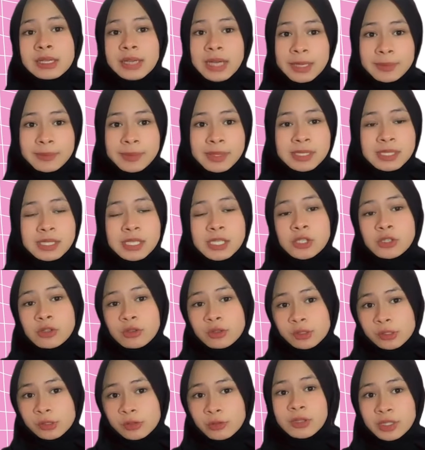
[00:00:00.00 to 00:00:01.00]
Climate change
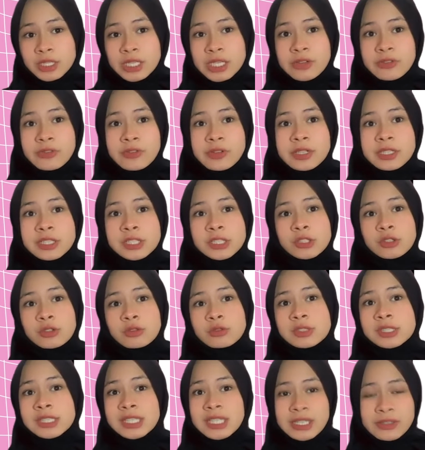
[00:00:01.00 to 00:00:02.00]
also refers
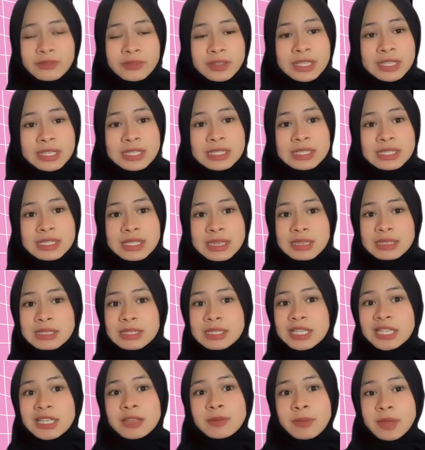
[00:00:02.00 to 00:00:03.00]
to significant
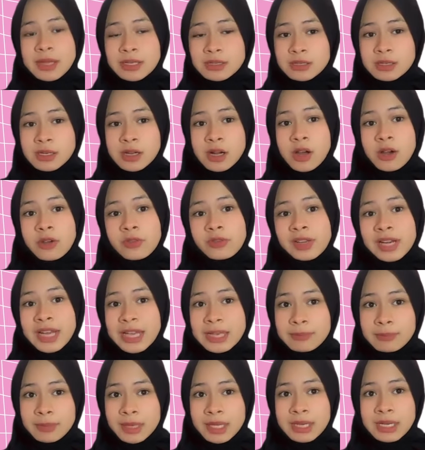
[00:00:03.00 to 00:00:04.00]
change in measure of
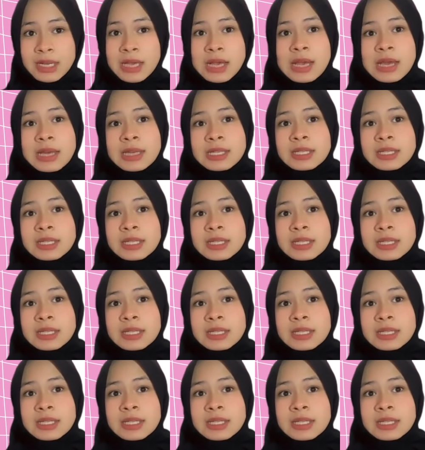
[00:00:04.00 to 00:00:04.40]
climate,